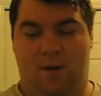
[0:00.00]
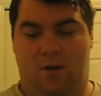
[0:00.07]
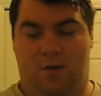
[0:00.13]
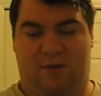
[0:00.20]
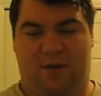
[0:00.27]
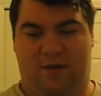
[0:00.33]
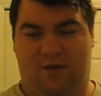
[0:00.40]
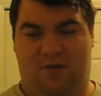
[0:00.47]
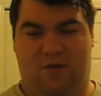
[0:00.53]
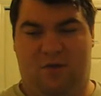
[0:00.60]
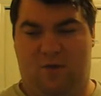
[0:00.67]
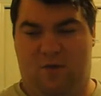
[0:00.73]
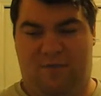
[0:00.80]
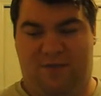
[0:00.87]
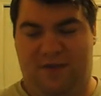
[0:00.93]
or Disc
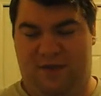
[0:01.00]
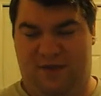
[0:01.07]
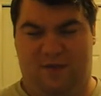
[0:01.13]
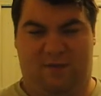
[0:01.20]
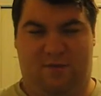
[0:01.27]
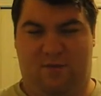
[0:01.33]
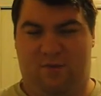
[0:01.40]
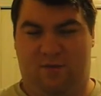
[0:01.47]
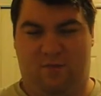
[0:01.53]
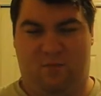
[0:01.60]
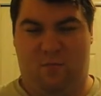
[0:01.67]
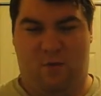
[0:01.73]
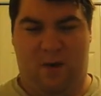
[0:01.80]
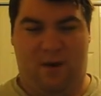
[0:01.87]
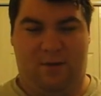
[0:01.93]
2 of Season
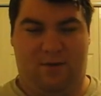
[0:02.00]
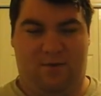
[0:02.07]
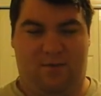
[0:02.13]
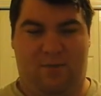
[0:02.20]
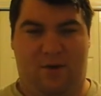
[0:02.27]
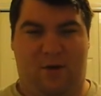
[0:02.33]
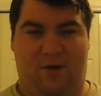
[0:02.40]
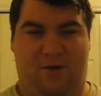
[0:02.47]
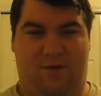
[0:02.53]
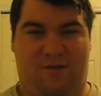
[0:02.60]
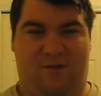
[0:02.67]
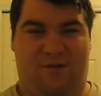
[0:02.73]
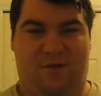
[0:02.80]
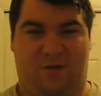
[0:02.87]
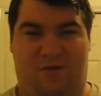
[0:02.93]
1, Part
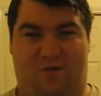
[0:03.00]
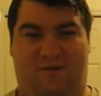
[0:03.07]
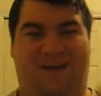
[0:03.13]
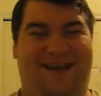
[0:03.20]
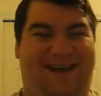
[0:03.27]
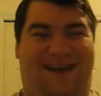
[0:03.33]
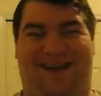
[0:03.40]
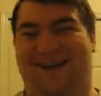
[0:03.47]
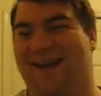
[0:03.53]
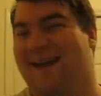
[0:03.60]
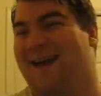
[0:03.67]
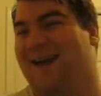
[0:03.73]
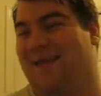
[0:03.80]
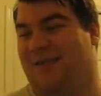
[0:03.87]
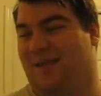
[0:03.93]
2, yeah,
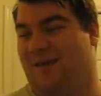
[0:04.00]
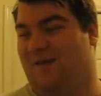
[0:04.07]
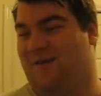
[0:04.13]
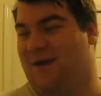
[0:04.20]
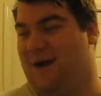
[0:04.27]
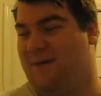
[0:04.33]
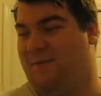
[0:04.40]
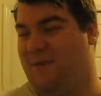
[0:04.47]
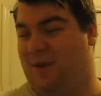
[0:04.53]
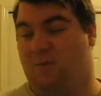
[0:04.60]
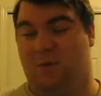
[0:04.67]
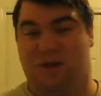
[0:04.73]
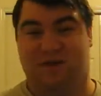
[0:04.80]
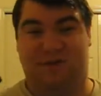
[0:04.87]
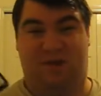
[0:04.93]
so I'm gonna
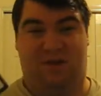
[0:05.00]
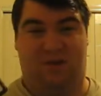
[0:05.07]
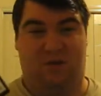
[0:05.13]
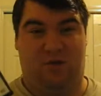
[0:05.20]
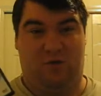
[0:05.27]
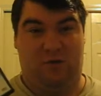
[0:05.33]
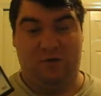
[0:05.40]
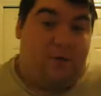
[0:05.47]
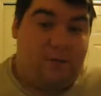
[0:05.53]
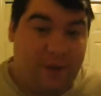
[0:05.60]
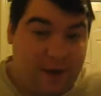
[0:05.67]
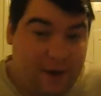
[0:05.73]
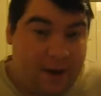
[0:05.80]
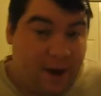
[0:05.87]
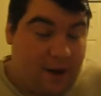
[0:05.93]
watch this soon.
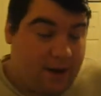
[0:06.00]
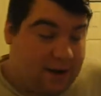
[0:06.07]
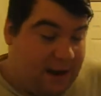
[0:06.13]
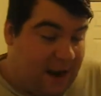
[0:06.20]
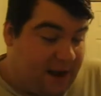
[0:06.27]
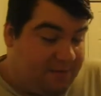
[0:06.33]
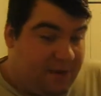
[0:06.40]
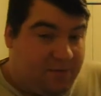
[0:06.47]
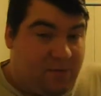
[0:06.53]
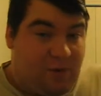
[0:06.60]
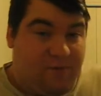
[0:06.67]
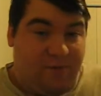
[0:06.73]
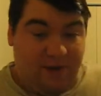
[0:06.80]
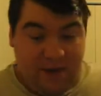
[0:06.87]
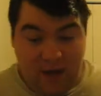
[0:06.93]
Then I got an anime
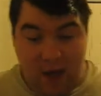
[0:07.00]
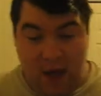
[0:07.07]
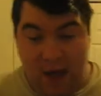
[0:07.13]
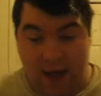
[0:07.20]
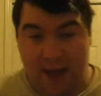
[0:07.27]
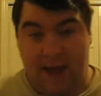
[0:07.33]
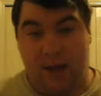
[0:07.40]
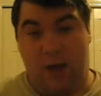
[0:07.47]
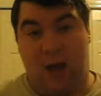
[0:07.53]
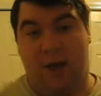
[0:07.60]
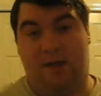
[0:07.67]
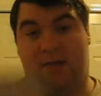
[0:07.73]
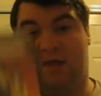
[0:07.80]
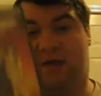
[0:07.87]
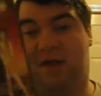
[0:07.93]
movie. I
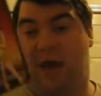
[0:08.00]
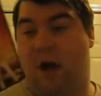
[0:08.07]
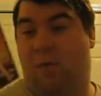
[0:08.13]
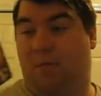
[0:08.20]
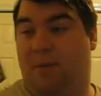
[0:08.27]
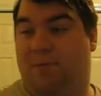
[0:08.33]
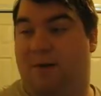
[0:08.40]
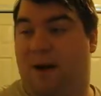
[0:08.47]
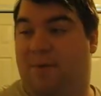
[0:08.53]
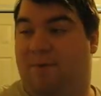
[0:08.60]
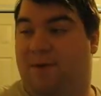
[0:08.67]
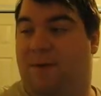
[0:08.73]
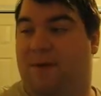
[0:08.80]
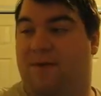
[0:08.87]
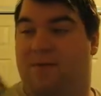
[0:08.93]
got Cowboy
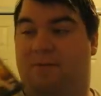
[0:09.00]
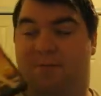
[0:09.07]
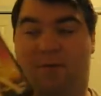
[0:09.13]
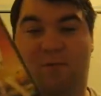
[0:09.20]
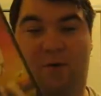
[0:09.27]
Bebop, the